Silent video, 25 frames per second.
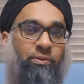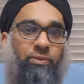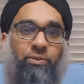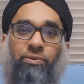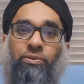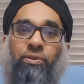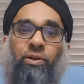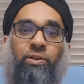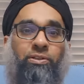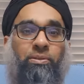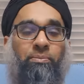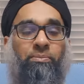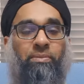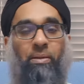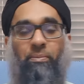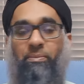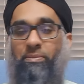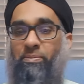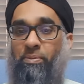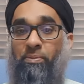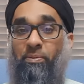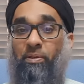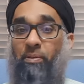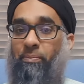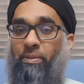Who's got,
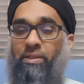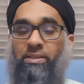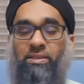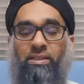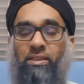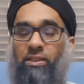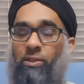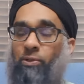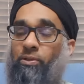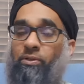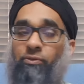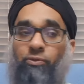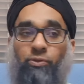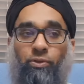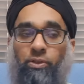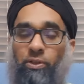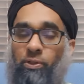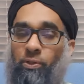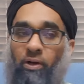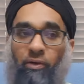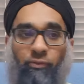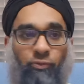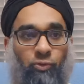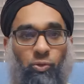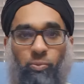sometimes people are busy, they don't
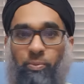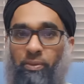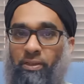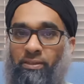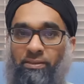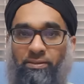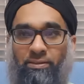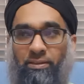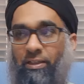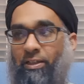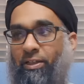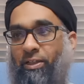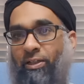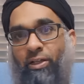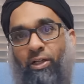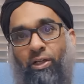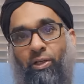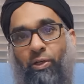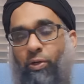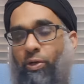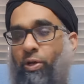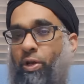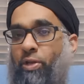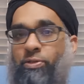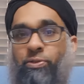have 2 minutes
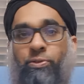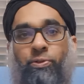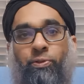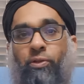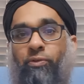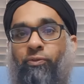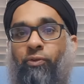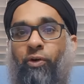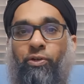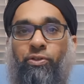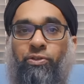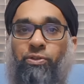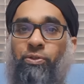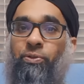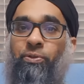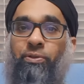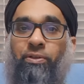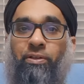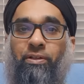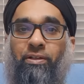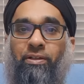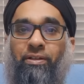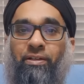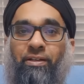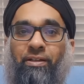to listen to your voice note.